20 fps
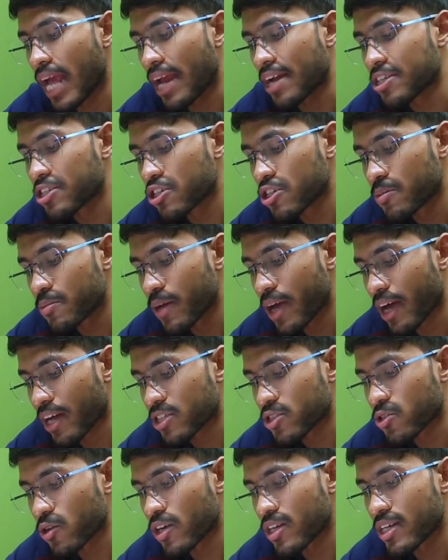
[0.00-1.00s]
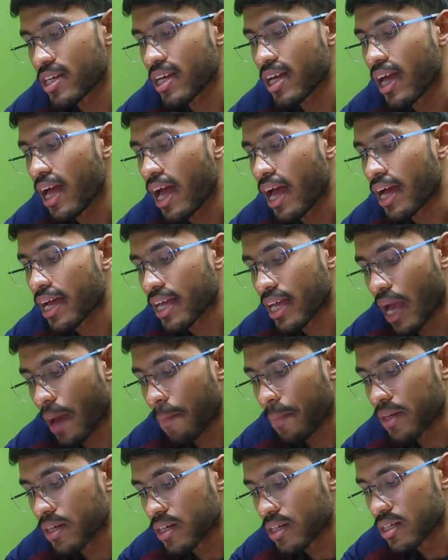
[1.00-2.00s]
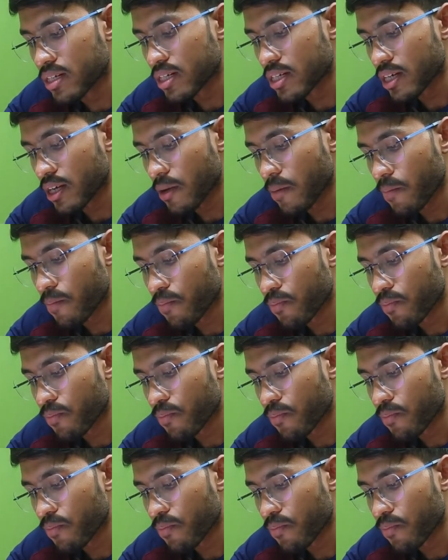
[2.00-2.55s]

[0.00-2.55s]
It should be actually capital T